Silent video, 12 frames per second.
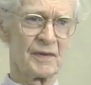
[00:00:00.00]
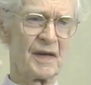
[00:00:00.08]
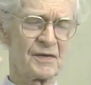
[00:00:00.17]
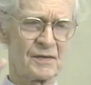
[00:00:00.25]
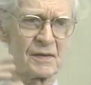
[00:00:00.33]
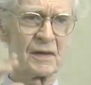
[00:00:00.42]

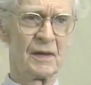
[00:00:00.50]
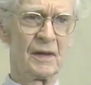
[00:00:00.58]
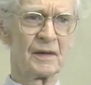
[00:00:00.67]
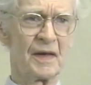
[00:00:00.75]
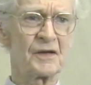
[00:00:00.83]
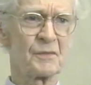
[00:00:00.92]
That's,
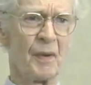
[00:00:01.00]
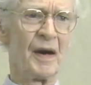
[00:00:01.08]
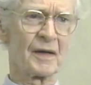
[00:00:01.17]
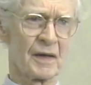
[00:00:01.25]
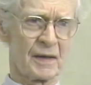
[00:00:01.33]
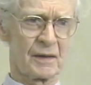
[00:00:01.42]
that's
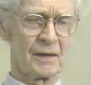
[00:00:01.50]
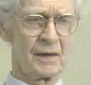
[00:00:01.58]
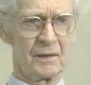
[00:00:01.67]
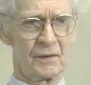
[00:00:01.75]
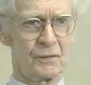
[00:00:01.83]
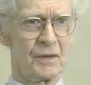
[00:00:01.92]
modeling, uh,
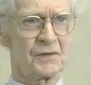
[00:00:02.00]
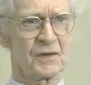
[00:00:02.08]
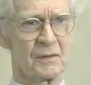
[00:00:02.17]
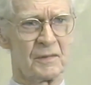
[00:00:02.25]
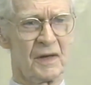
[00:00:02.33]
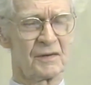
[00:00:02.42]
no
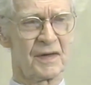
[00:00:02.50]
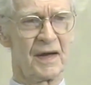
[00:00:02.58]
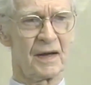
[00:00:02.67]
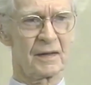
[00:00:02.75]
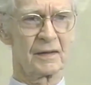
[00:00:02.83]
question about that.